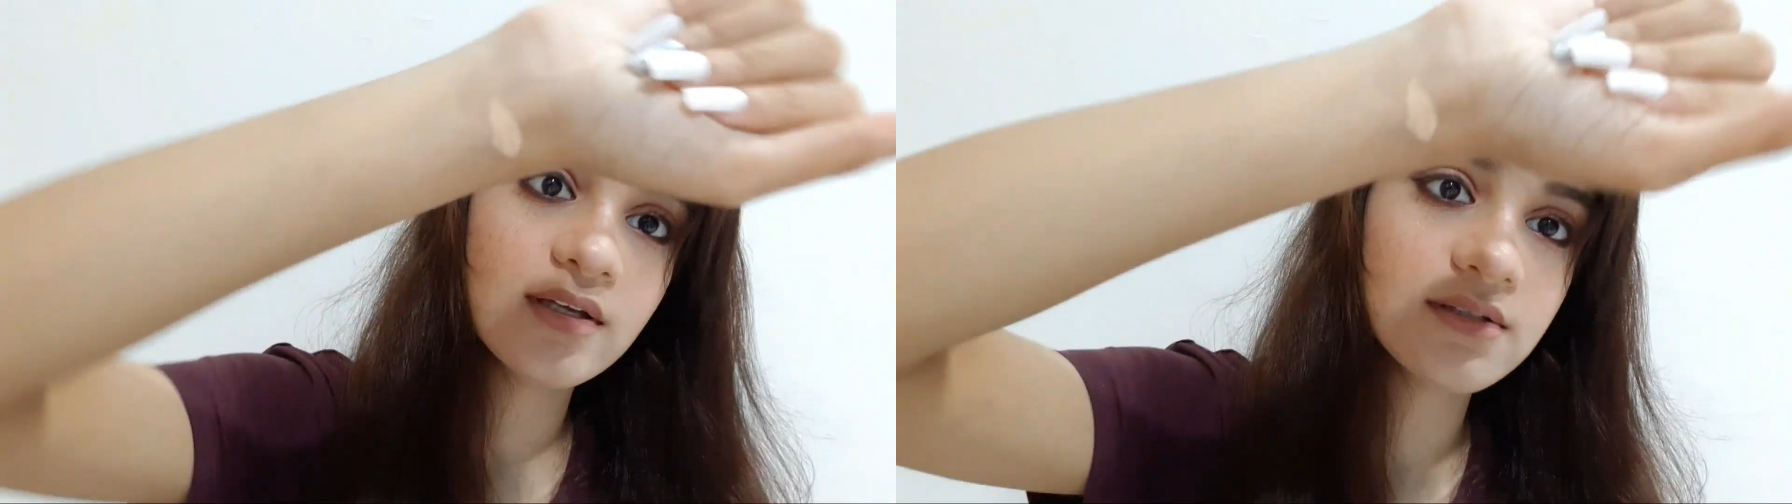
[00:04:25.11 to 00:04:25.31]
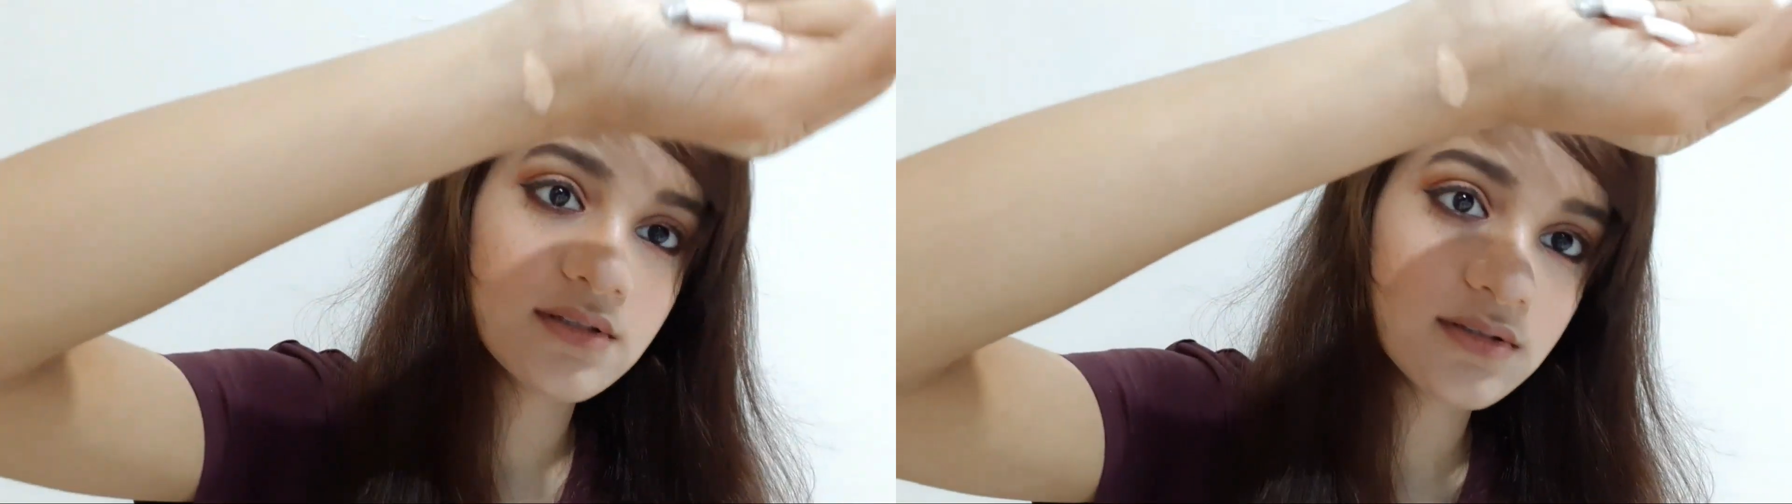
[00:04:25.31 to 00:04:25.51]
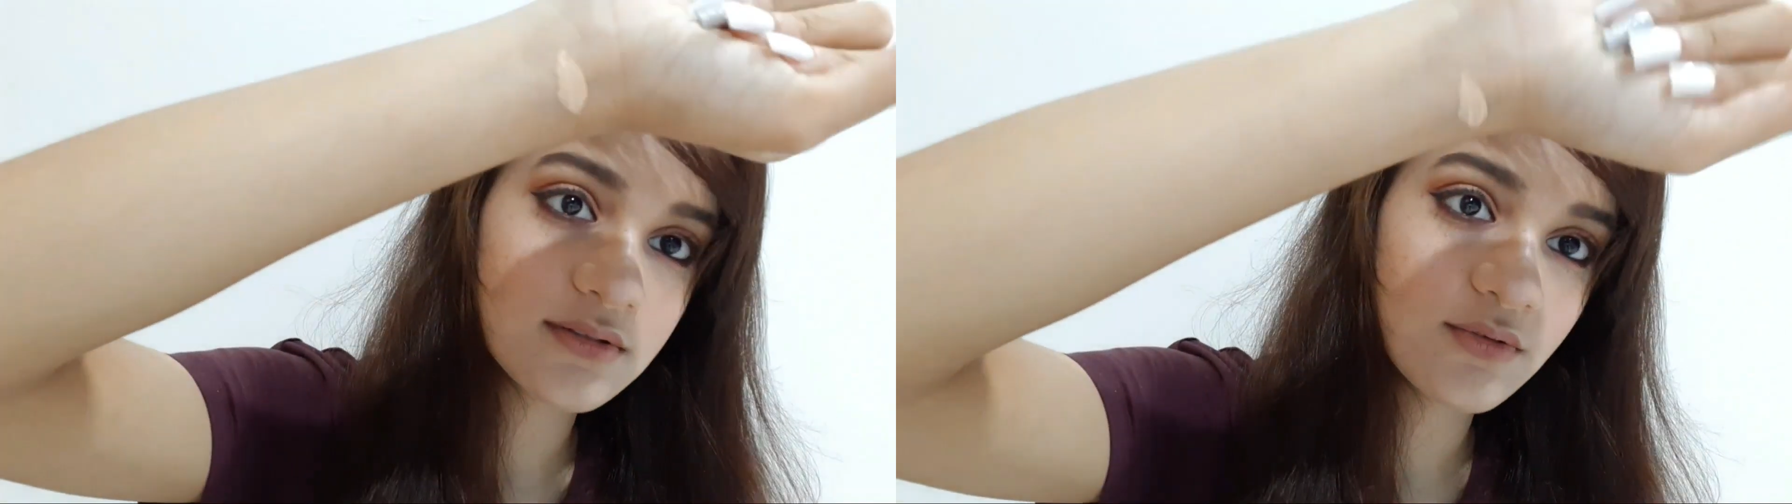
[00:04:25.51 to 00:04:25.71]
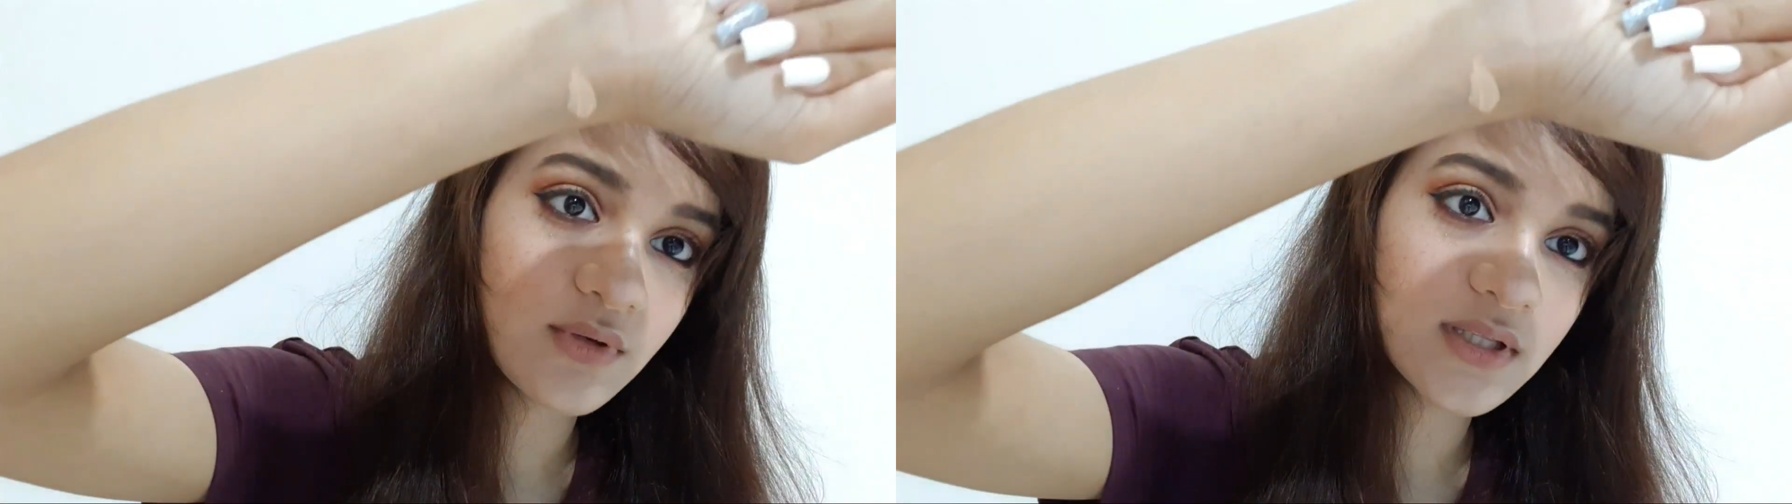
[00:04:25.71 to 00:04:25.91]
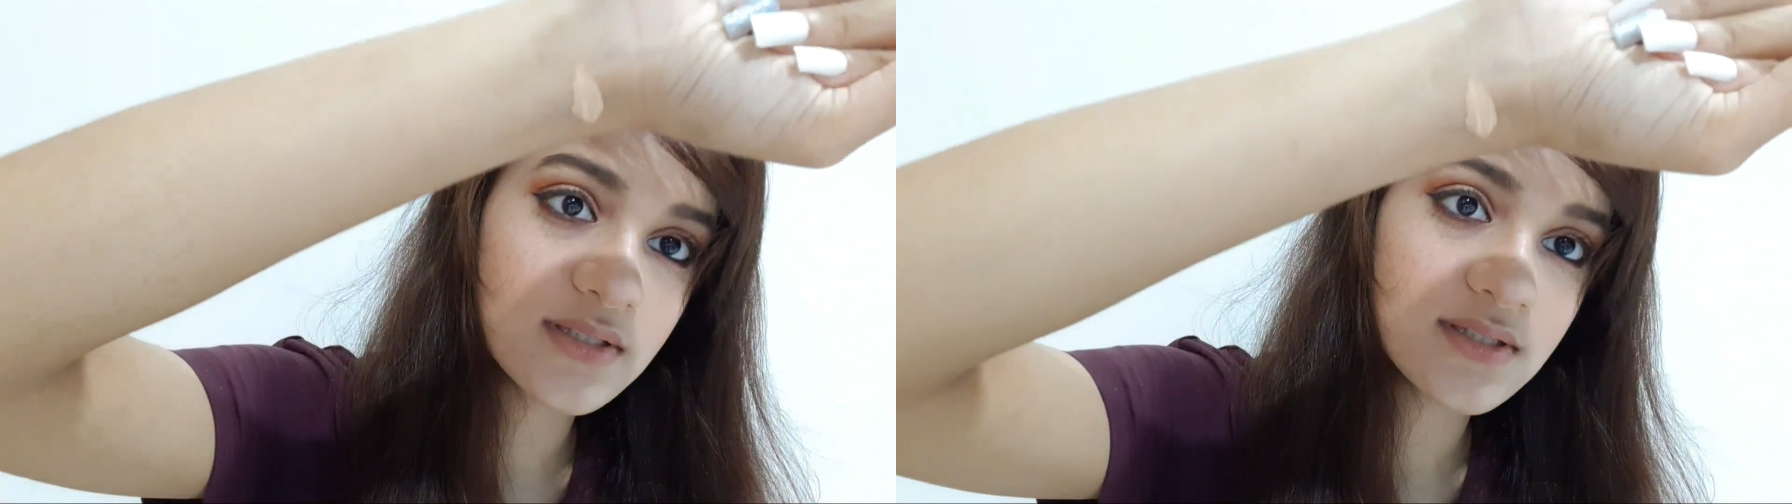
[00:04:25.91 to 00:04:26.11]
As you
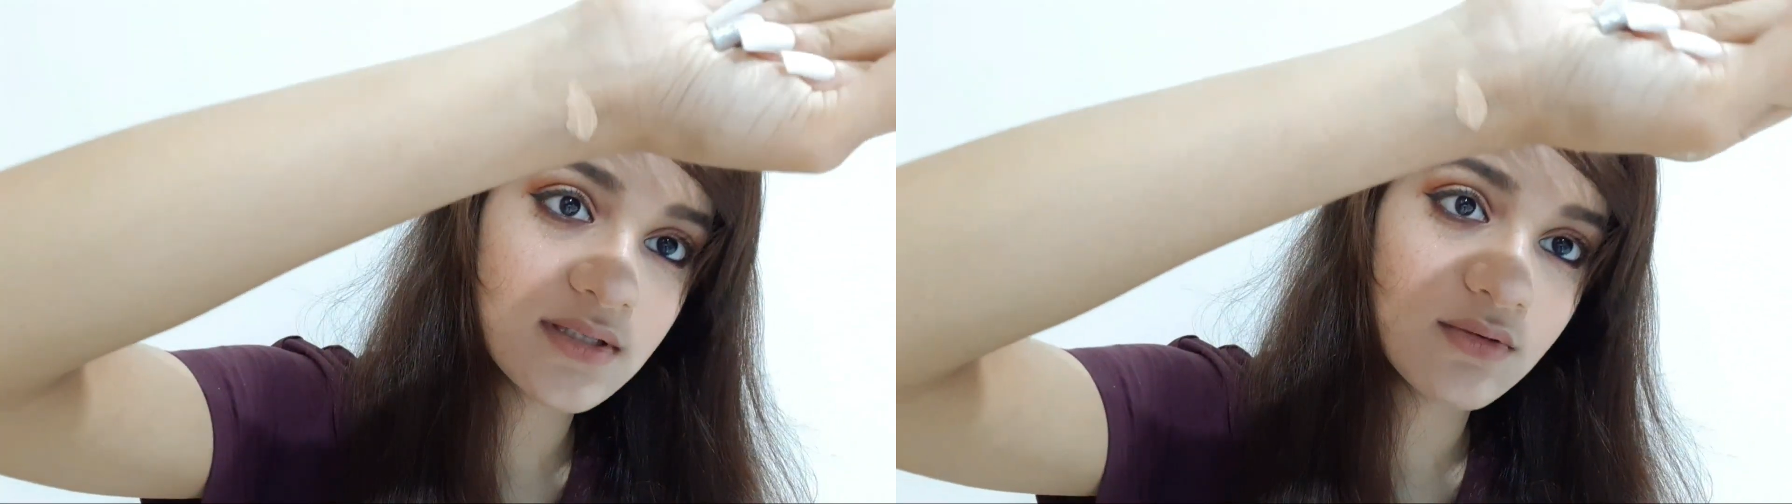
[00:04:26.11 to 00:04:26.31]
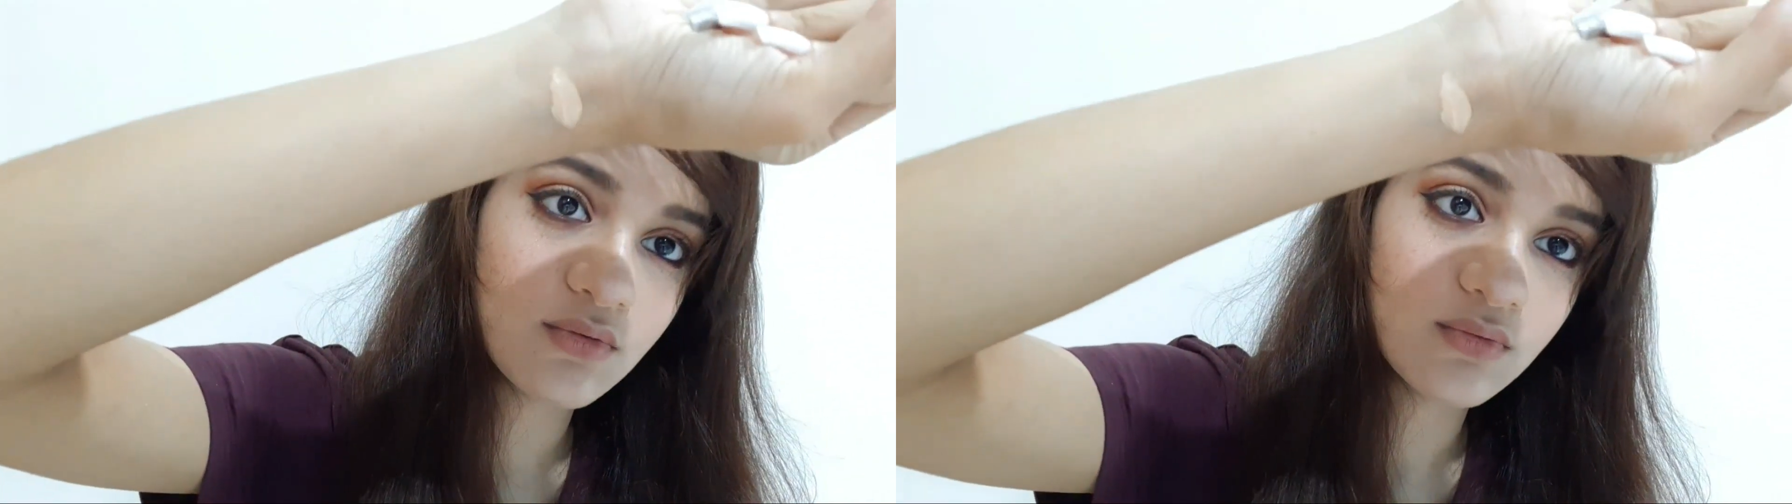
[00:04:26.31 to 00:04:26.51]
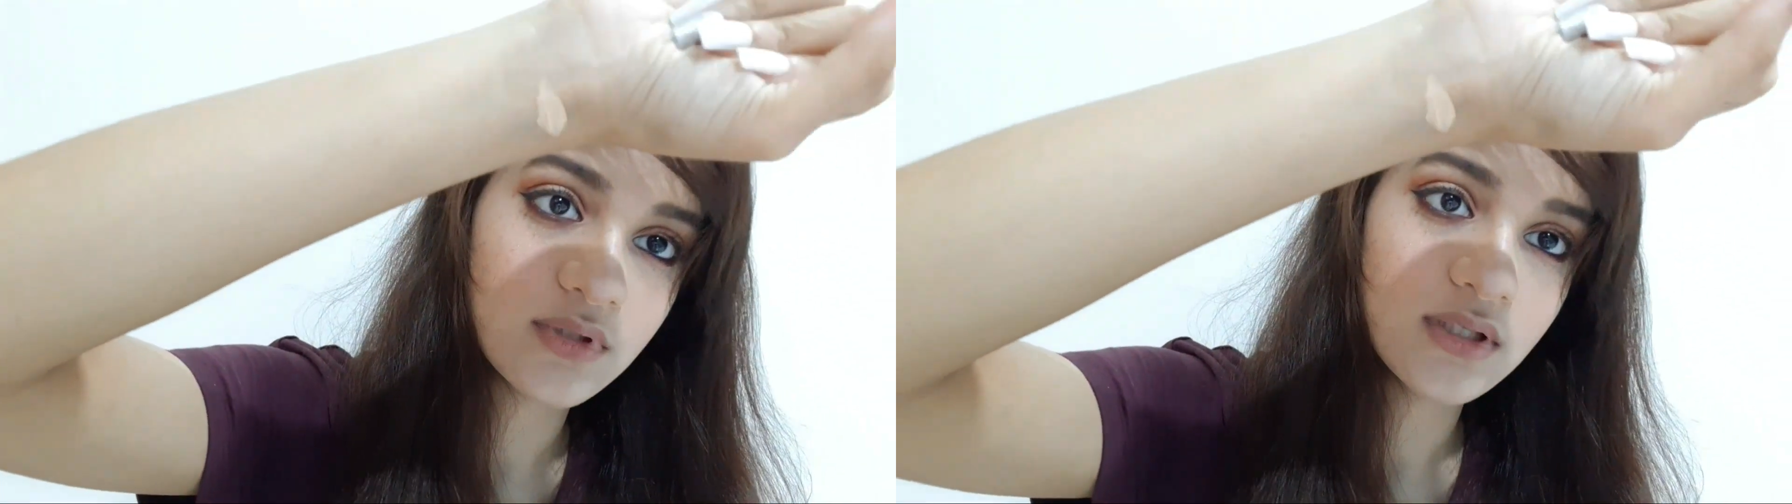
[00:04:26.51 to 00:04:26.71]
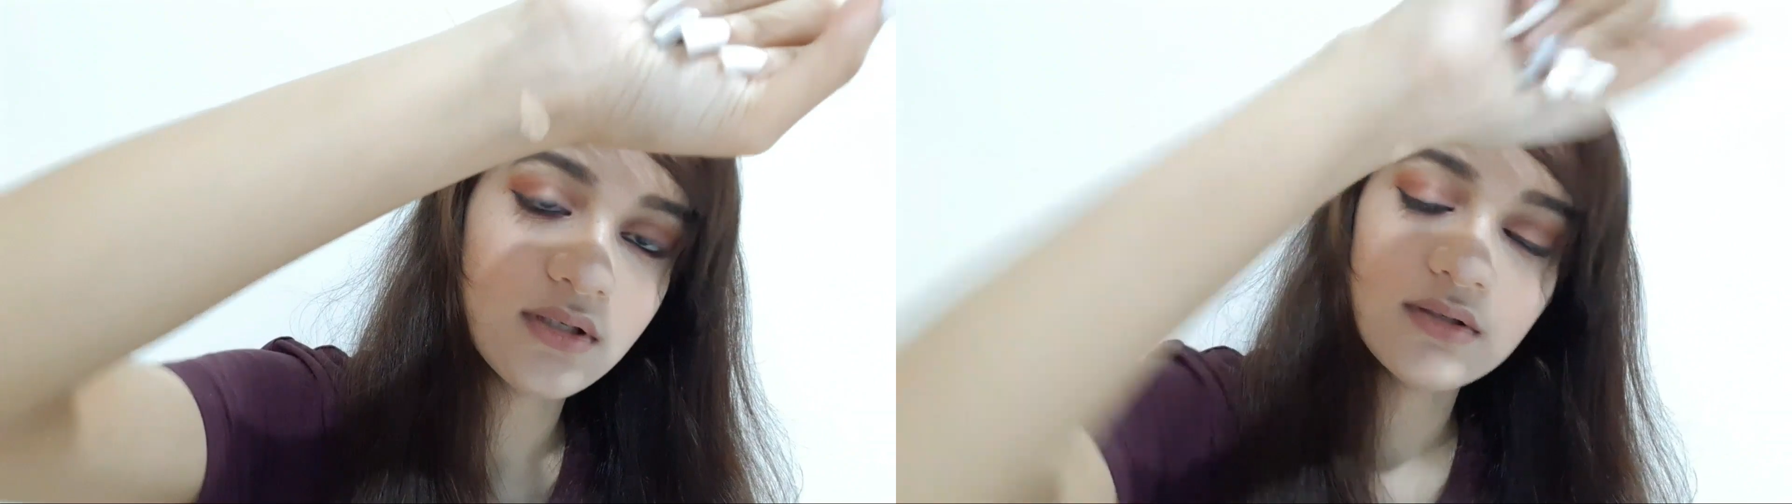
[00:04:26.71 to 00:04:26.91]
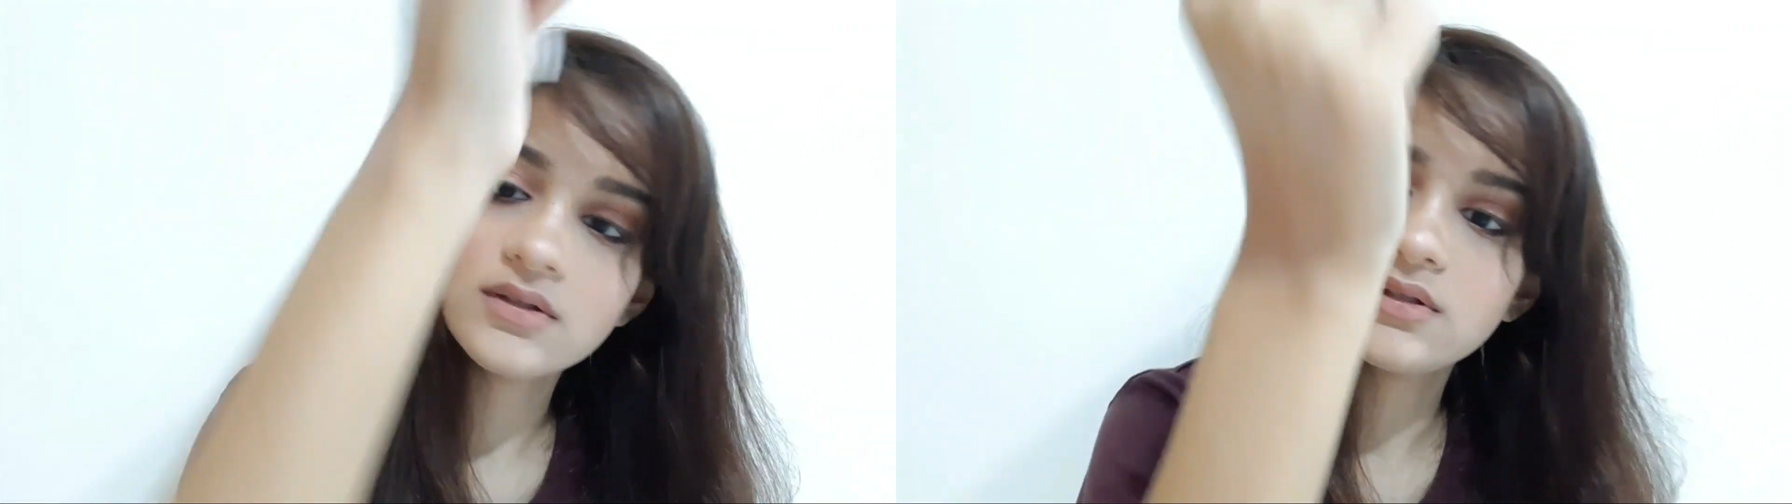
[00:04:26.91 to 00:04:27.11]
can see over
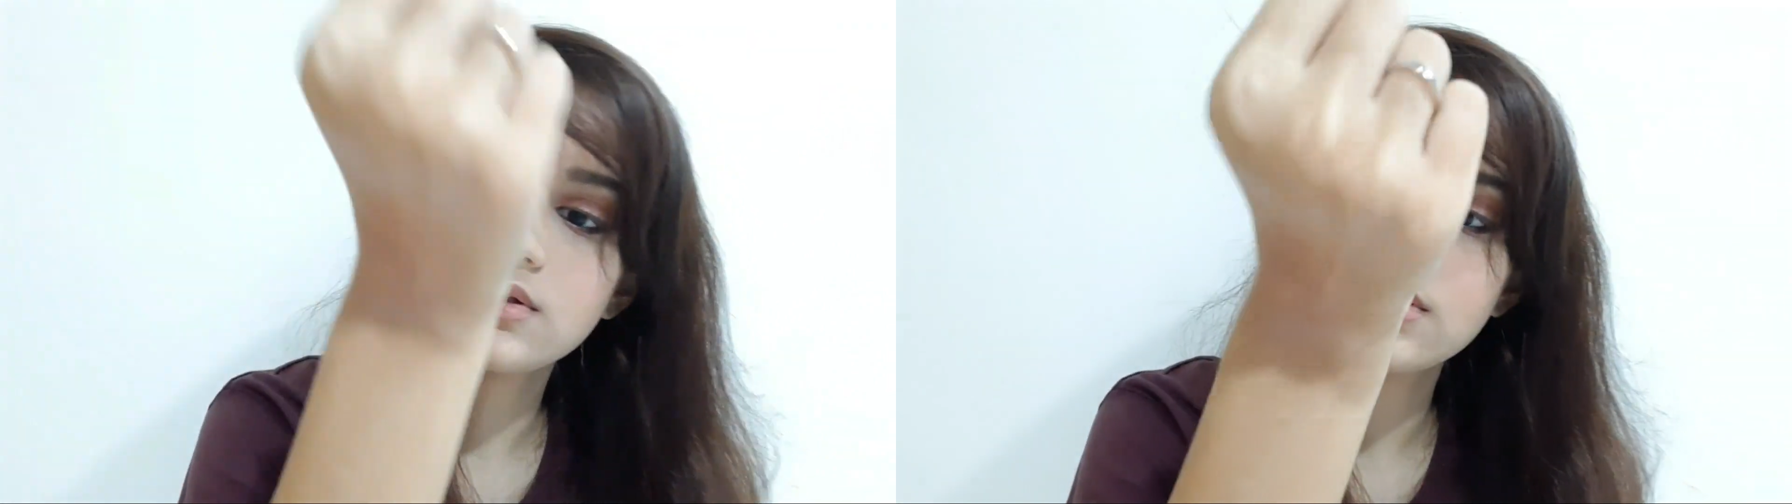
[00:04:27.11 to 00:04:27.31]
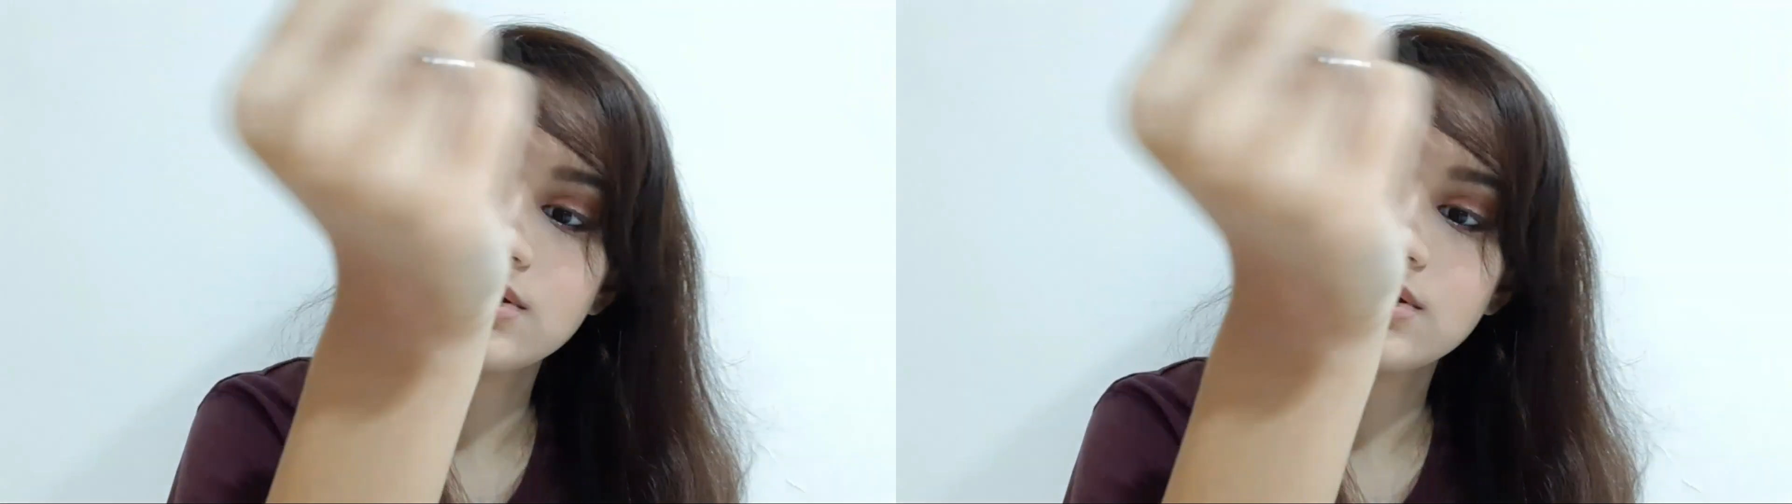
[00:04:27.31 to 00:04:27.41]
here,